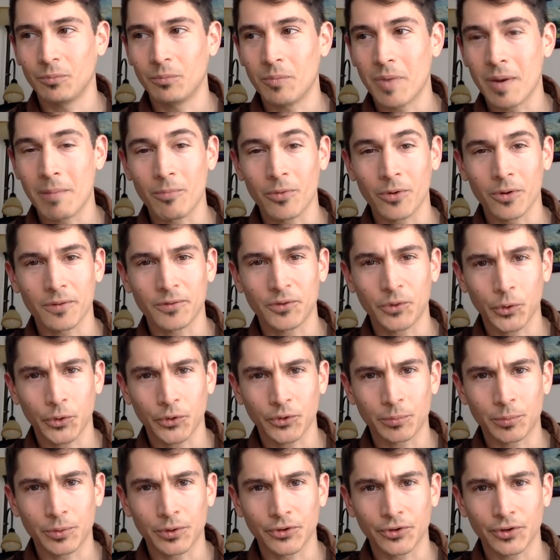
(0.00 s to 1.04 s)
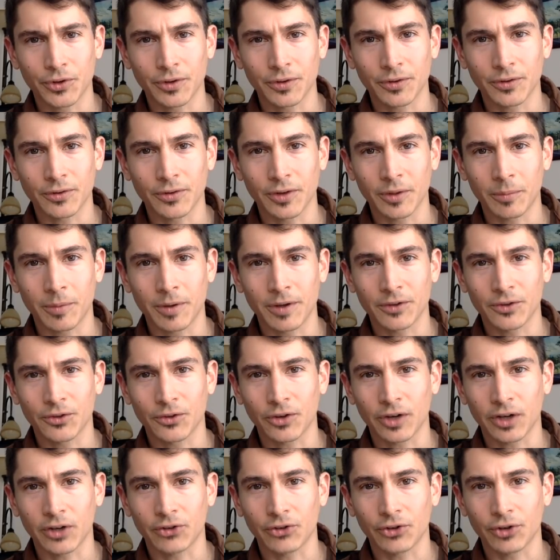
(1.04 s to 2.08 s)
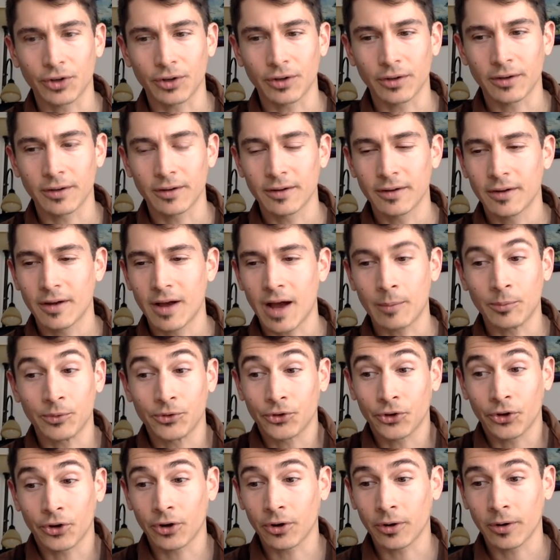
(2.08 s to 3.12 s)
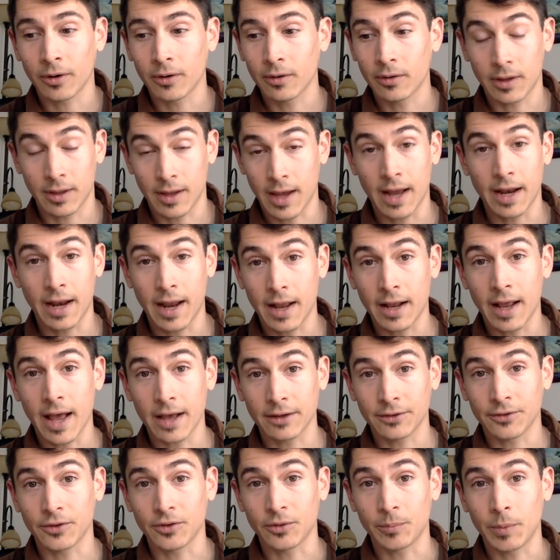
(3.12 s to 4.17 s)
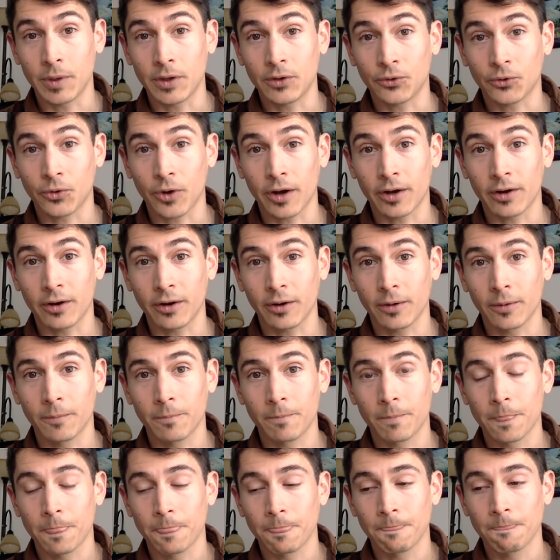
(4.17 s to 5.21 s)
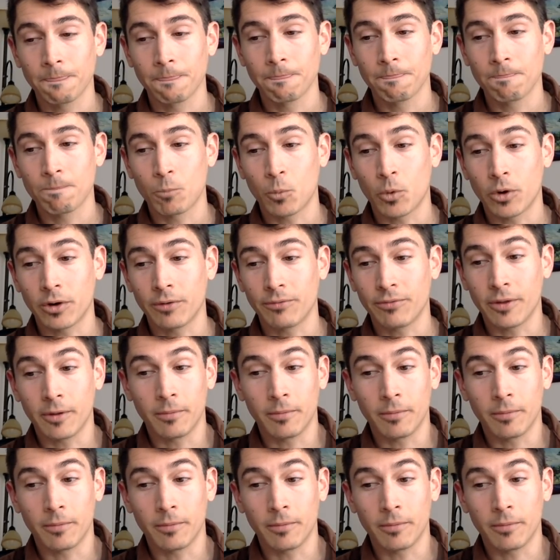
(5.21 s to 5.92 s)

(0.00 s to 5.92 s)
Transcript: member of George Bush's administration. I'm sure, and as the speechwriter, one of